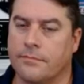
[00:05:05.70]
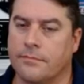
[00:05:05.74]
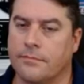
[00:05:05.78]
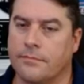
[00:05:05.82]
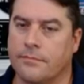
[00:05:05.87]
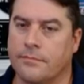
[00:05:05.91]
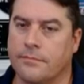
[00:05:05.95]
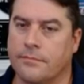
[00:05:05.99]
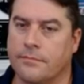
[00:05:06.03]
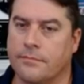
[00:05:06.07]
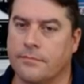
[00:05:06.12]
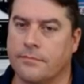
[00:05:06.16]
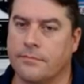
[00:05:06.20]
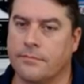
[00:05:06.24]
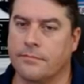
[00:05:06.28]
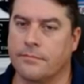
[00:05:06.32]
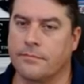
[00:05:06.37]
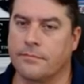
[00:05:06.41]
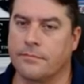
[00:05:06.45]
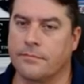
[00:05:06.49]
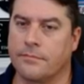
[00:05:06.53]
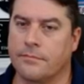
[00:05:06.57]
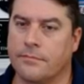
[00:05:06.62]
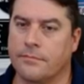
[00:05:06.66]

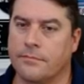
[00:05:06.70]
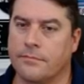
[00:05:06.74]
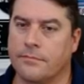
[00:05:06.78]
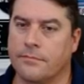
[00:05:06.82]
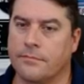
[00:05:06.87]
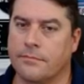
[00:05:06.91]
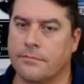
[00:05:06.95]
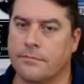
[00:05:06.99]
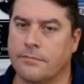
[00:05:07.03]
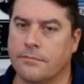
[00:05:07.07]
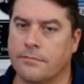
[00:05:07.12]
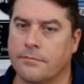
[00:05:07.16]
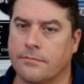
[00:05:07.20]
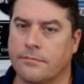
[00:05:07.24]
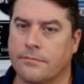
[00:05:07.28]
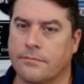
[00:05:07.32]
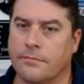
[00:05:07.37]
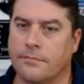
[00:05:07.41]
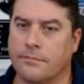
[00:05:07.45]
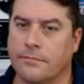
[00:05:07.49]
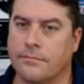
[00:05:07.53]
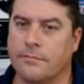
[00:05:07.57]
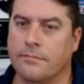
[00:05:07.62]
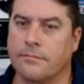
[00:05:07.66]

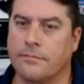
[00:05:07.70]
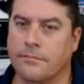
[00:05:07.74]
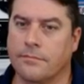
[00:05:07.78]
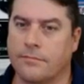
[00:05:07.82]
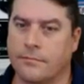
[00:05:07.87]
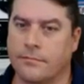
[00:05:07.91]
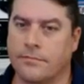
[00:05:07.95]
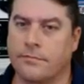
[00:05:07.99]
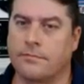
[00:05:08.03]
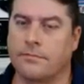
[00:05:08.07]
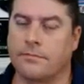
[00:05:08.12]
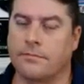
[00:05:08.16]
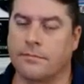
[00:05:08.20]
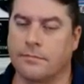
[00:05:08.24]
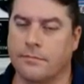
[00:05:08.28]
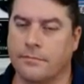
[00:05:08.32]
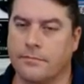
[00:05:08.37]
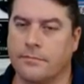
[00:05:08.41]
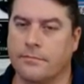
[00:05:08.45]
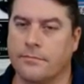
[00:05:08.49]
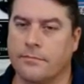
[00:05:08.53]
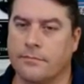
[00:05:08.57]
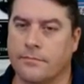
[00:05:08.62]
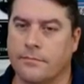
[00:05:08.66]

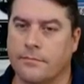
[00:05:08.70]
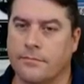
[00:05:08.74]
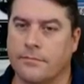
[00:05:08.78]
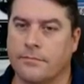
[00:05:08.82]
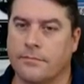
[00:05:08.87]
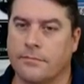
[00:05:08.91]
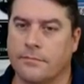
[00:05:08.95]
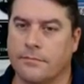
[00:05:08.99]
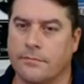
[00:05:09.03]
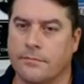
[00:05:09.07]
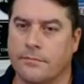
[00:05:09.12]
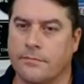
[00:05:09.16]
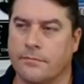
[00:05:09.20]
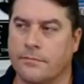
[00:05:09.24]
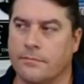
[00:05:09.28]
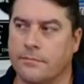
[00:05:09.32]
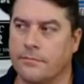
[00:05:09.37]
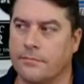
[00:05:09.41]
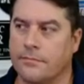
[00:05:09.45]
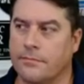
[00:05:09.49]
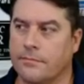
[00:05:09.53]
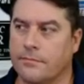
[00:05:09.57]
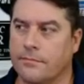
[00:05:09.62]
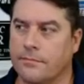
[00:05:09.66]

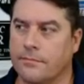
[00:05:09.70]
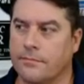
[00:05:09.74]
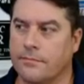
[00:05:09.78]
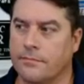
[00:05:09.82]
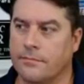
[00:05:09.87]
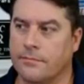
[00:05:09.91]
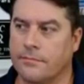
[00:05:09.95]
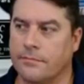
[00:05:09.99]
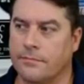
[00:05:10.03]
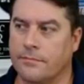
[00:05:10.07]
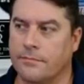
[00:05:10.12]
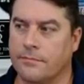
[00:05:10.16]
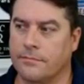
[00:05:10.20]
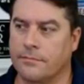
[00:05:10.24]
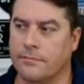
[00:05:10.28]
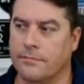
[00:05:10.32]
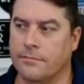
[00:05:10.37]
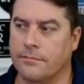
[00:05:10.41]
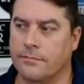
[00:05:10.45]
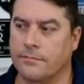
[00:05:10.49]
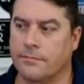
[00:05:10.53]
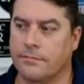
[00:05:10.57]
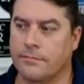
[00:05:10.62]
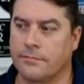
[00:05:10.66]

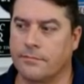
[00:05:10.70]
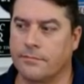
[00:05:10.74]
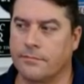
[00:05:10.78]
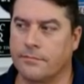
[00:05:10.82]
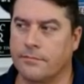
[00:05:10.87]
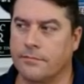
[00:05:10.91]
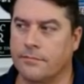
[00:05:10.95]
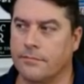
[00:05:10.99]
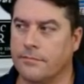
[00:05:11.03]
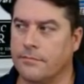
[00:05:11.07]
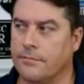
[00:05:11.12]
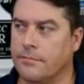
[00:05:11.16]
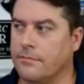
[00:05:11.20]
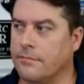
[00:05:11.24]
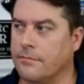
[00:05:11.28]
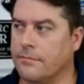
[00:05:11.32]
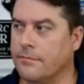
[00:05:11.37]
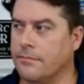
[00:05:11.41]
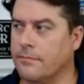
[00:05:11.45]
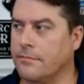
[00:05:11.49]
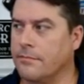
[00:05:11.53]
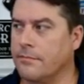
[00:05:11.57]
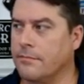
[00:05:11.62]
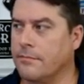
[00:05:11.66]

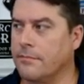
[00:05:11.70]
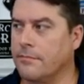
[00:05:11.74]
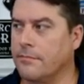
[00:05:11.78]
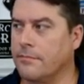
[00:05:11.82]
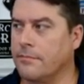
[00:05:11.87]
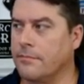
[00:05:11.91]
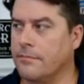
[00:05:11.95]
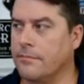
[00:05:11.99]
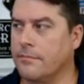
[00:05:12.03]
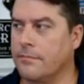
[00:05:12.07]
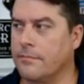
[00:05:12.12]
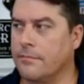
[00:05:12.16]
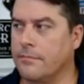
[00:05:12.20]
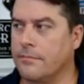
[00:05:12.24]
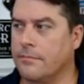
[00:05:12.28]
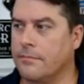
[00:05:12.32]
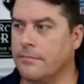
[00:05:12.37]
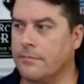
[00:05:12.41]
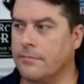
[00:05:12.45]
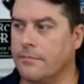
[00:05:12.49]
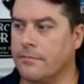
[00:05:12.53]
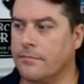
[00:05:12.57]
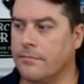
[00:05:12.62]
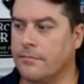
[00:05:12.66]

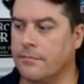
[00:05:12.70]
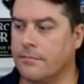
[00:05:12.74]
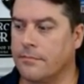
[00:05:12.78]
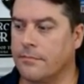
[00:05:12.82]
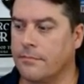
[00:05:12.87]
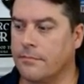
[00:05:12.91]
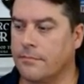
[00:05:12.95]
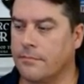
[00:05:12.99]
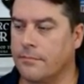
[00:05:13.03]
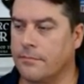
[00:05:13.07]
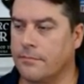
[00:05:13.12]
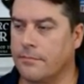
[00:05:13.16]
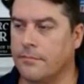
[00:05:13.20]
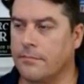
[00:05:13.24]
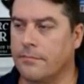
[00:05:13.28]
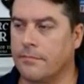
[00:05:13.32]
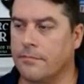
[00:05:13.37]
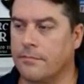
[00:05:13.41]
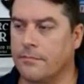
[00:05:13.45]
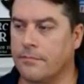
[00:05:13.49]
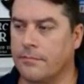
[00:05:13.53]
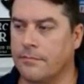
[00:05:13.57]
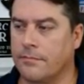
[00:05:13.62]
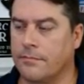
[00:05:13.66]
(not speaking)